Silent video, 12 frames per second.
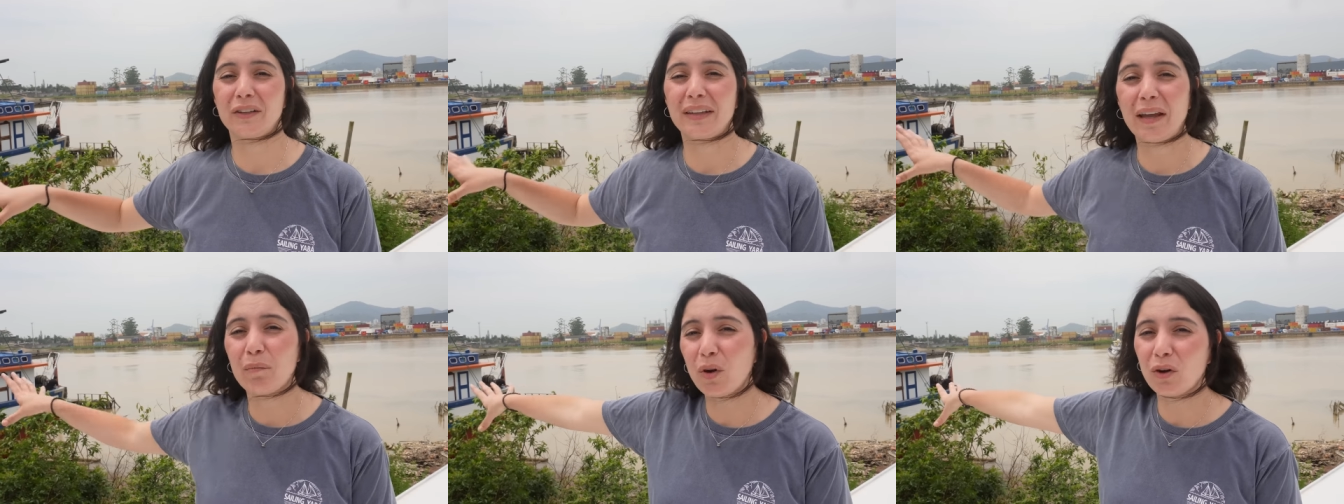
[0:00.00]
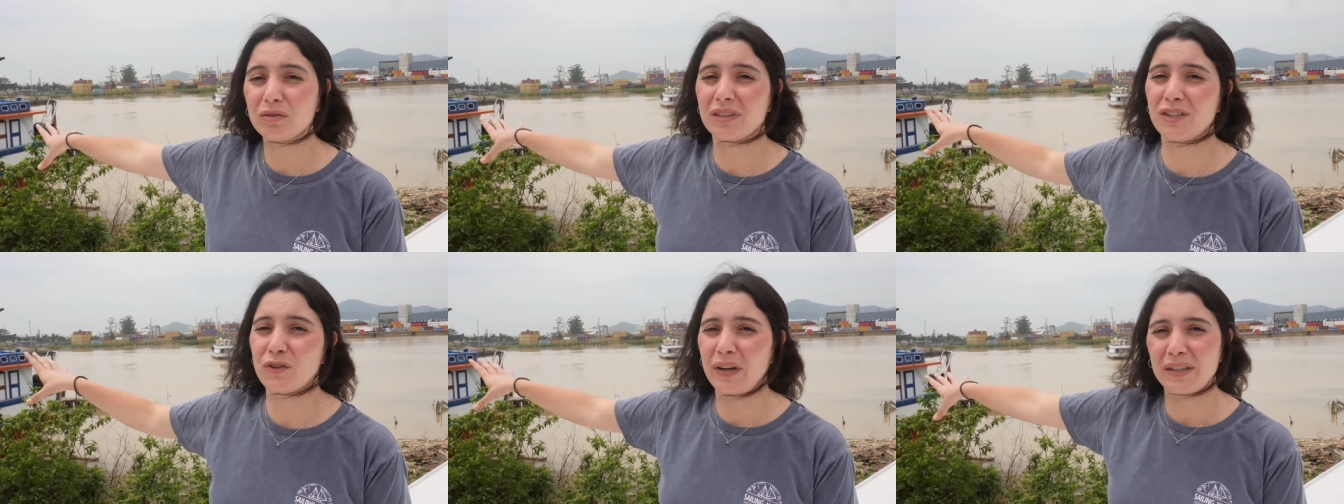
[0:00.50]
So that boat
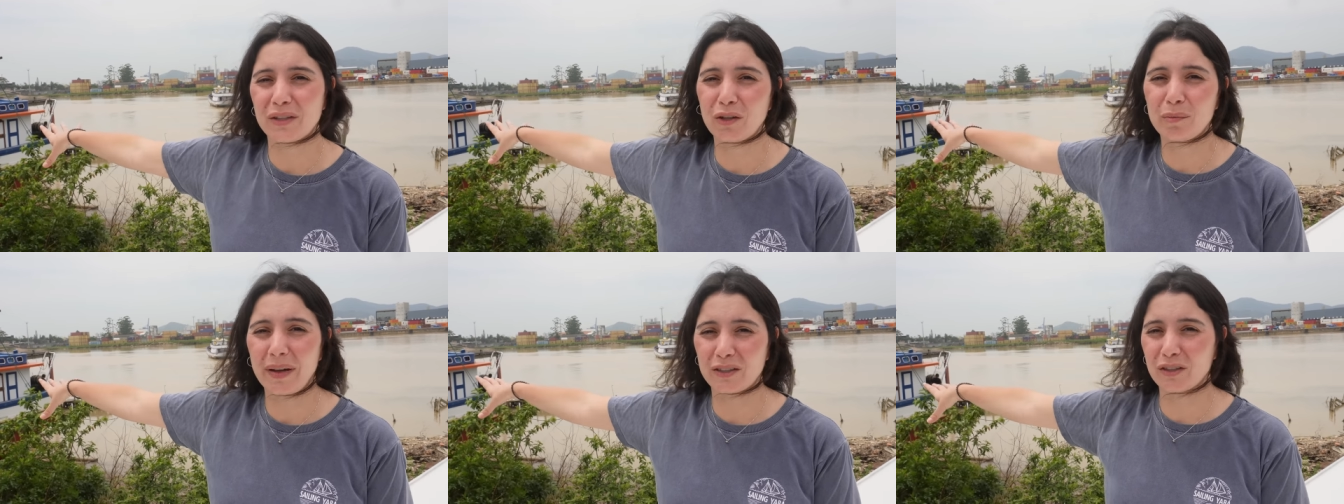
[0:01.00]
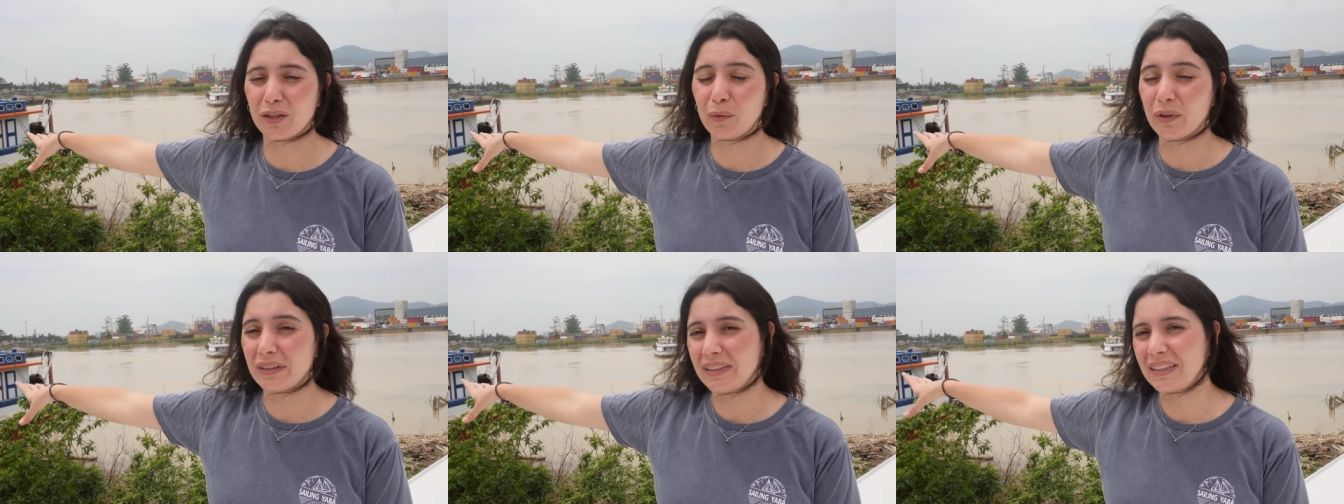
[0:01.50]
is trying to go back to the
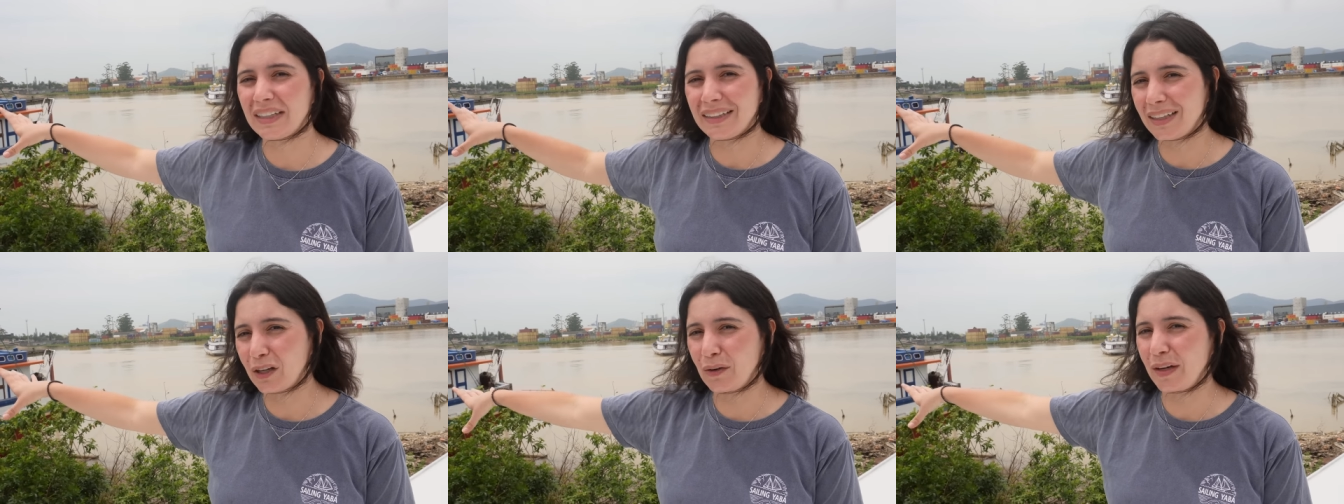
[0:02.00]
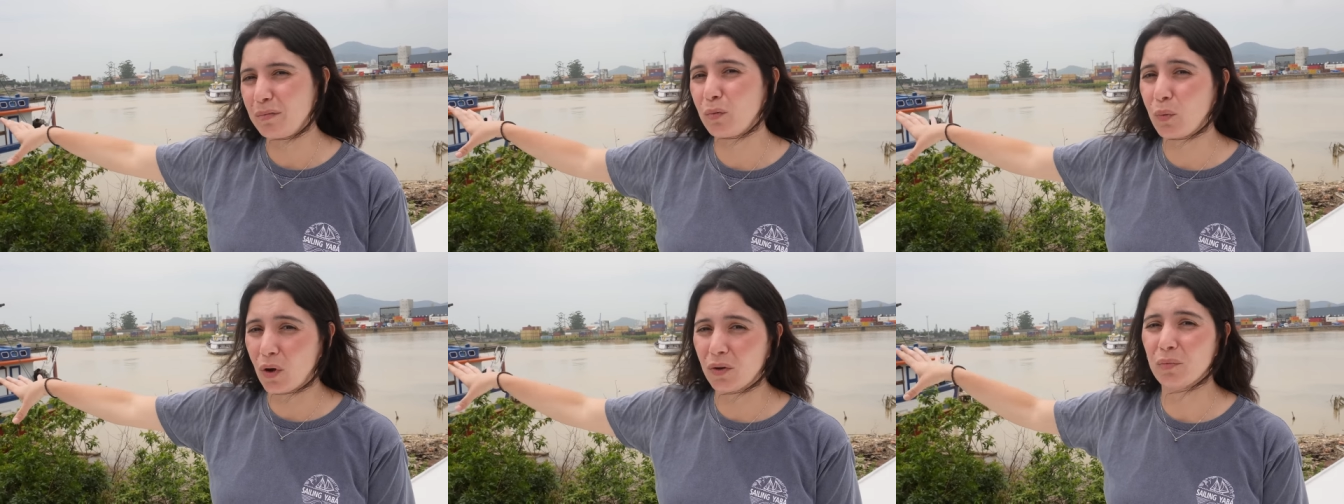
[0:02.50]
water and the crib
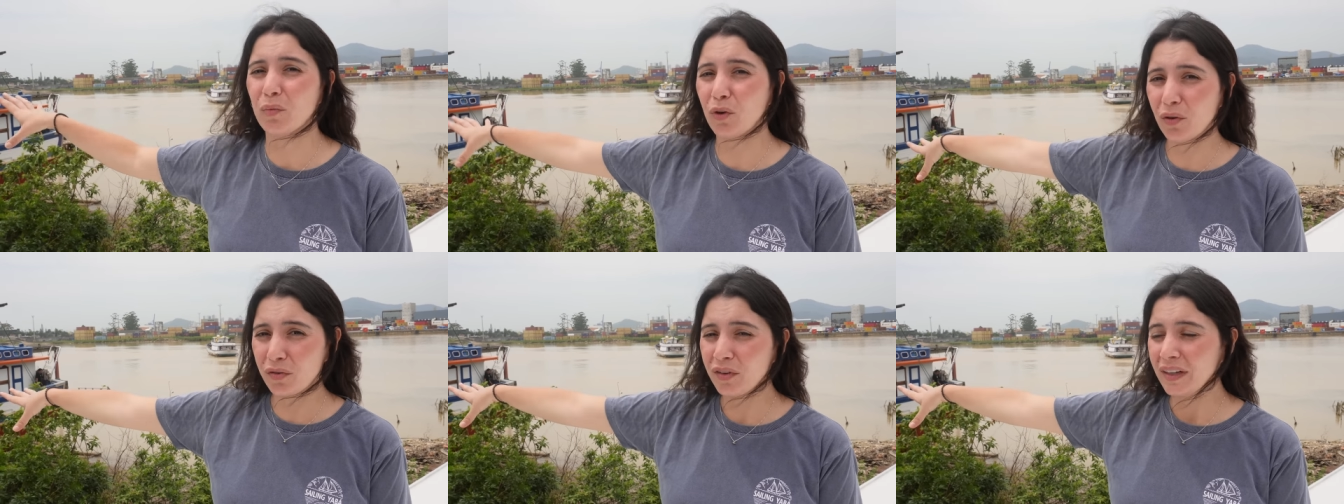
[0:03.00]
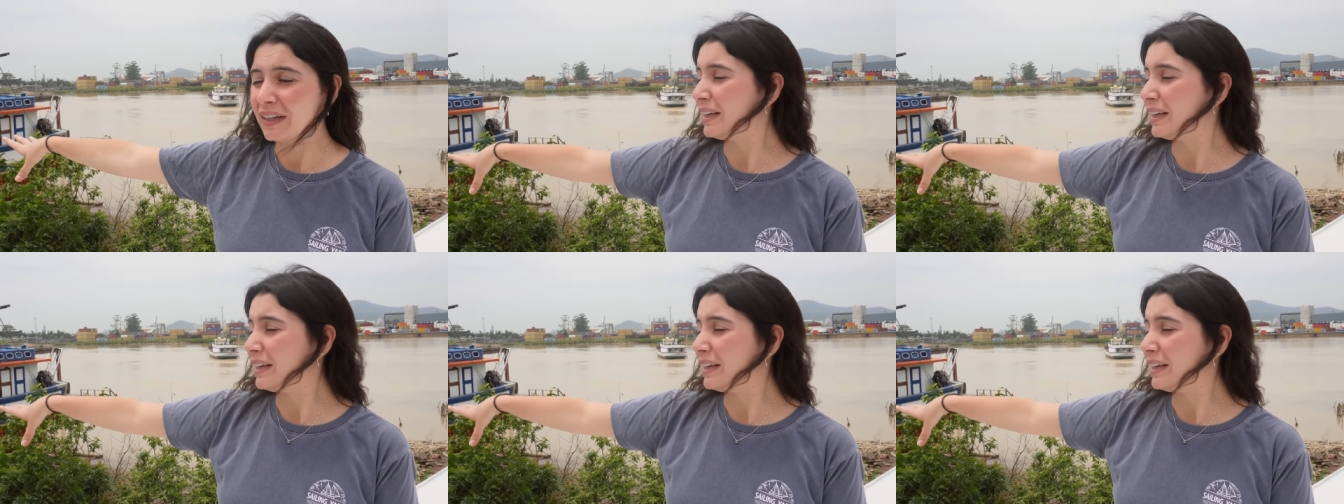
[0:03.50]
won't move.